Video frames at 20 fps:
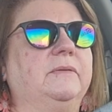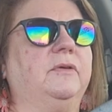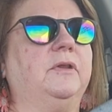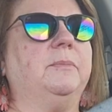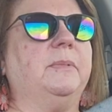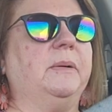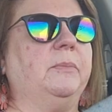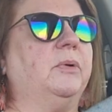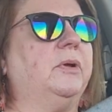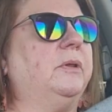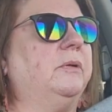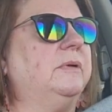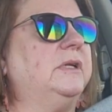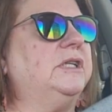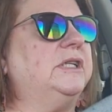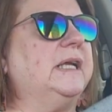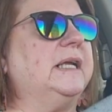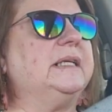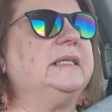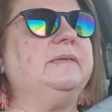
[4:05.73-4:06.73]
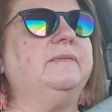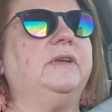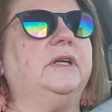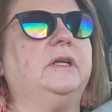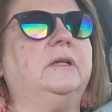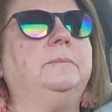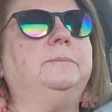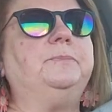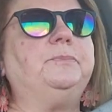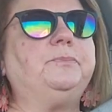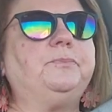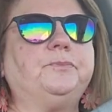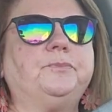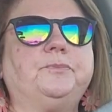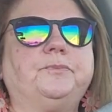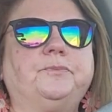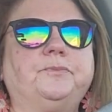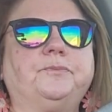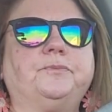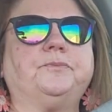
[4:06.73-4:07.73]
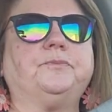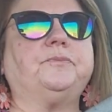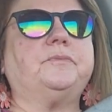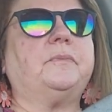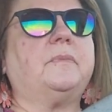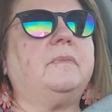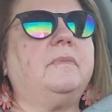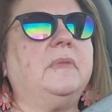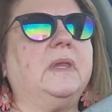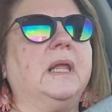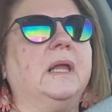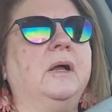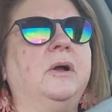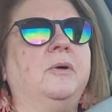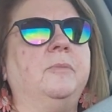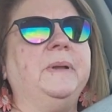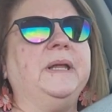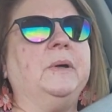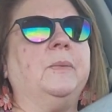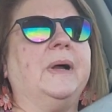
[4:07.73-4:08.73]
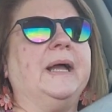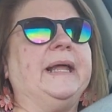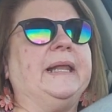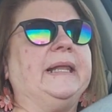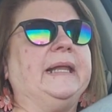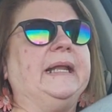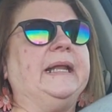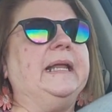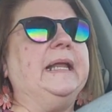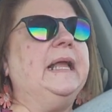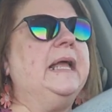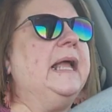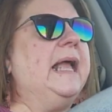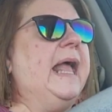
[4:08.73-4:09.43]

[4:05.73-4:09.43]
live with my brother Continue in Jacksonville. Continue on I-635 East for four miles. be quiet, lady.